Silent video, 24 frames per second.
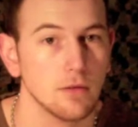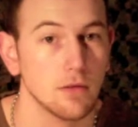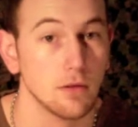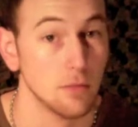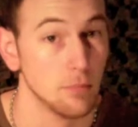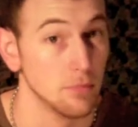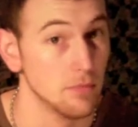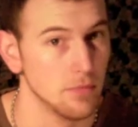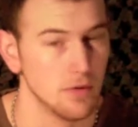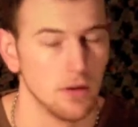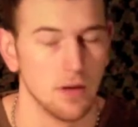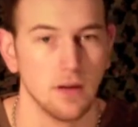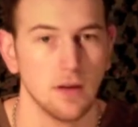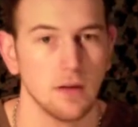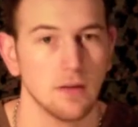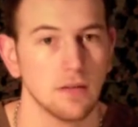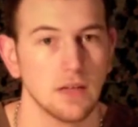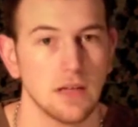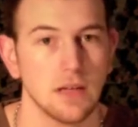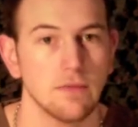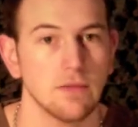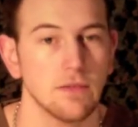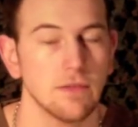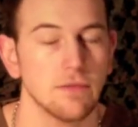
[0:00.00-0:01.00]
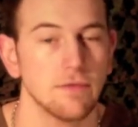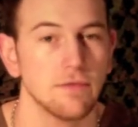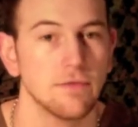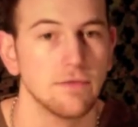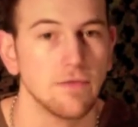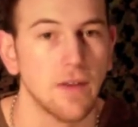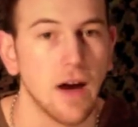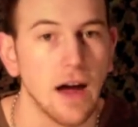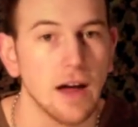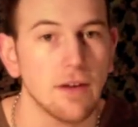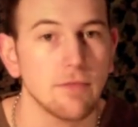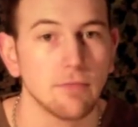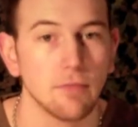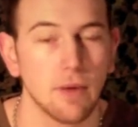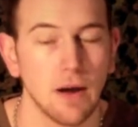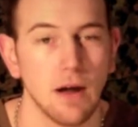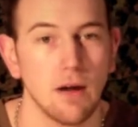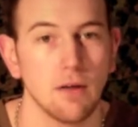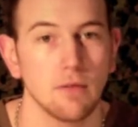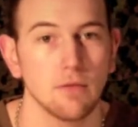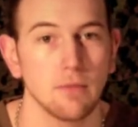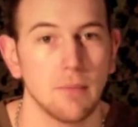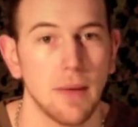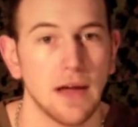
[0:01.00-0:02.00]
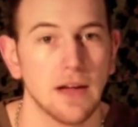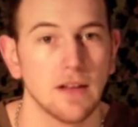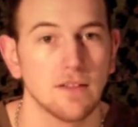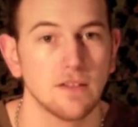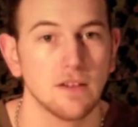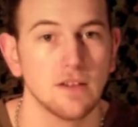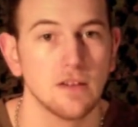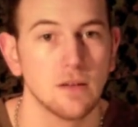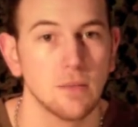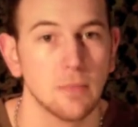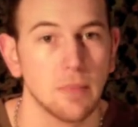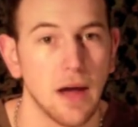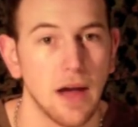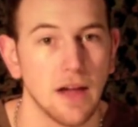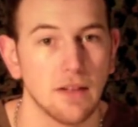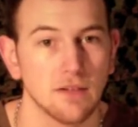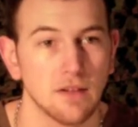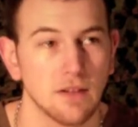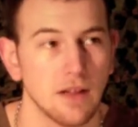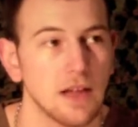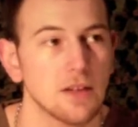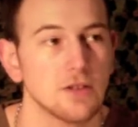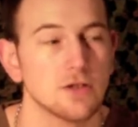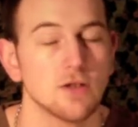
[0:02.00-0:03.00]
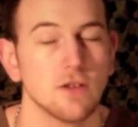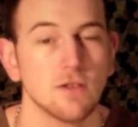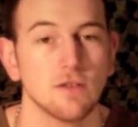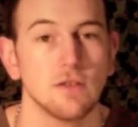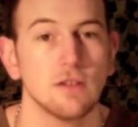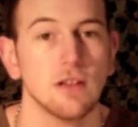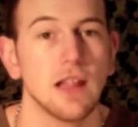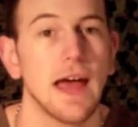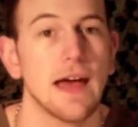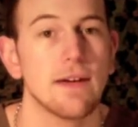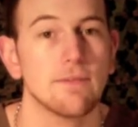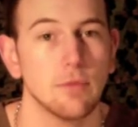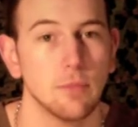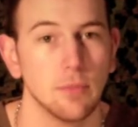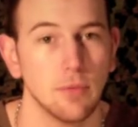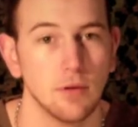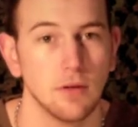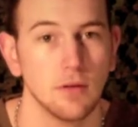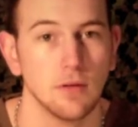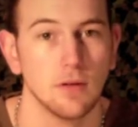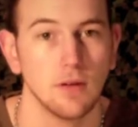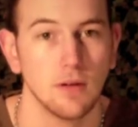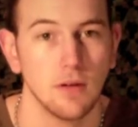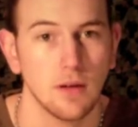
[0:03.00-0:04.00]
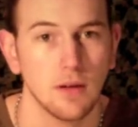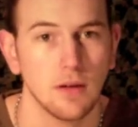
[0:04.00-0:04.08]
or even a 5 round magazine capacity. That's just laughable.